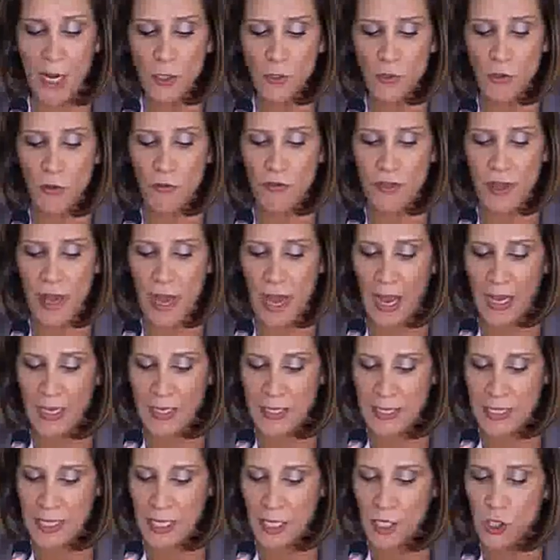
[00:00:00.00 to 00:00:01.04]
of the
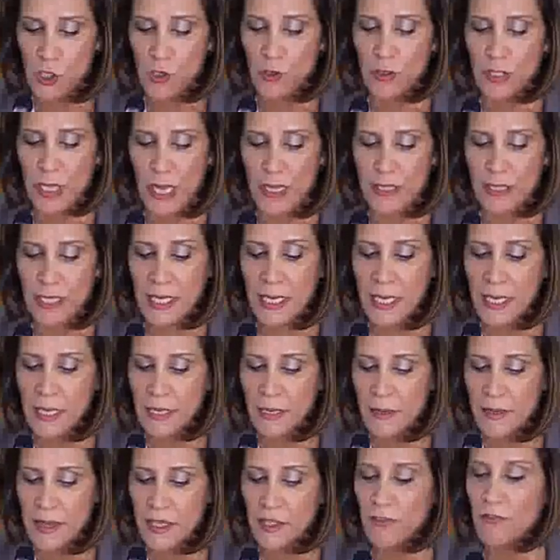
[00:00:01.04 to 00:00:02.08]
IC should adhere to the
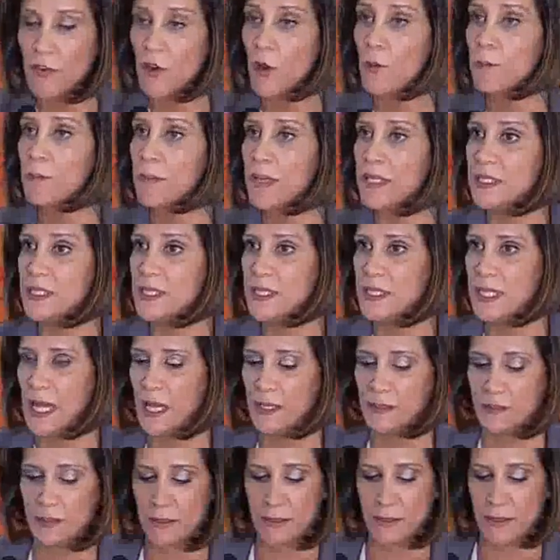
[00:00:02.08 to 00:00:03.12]
development
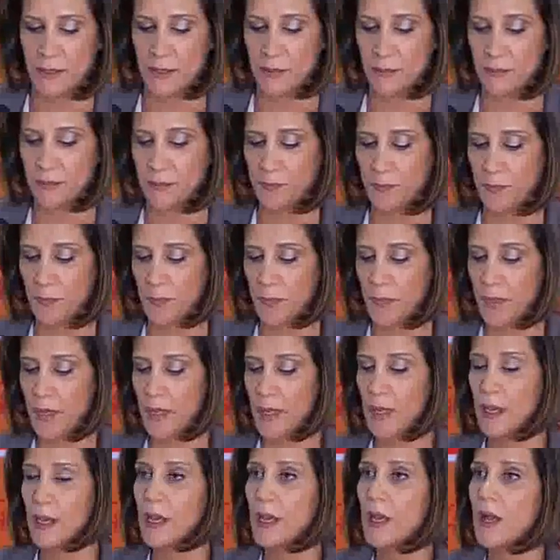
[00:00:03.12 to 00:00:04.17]
standards.
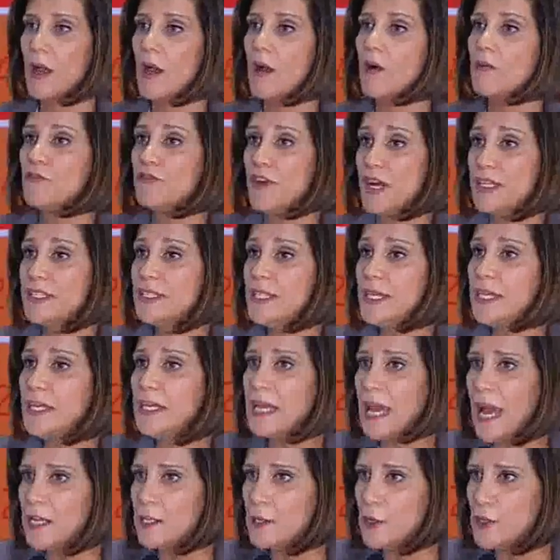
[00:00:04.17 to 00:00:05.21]
Funding
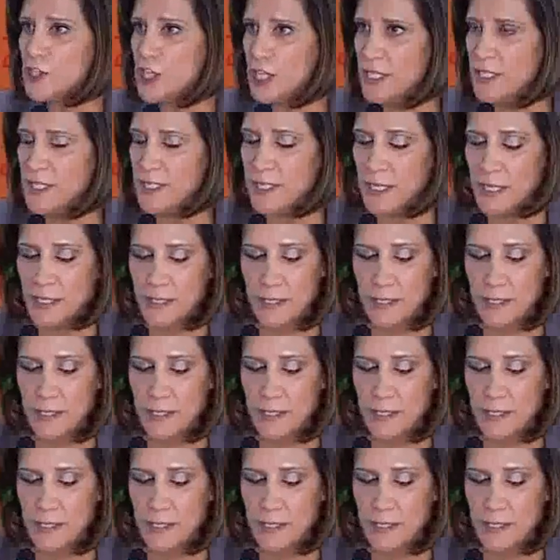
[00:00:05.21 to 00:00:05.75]
and logistics.